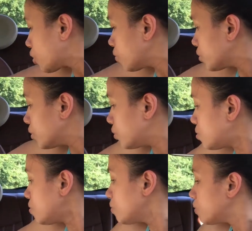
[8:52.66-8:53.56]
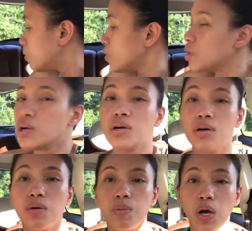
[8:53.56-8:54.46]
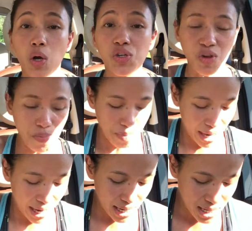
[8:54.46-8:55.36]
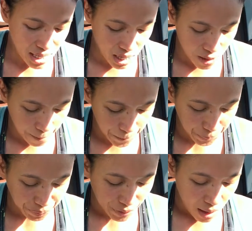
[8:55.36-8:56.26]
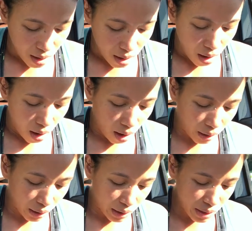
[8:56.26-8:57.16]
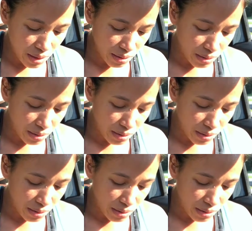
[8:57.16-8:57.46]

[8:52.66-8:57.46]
show you, we also made our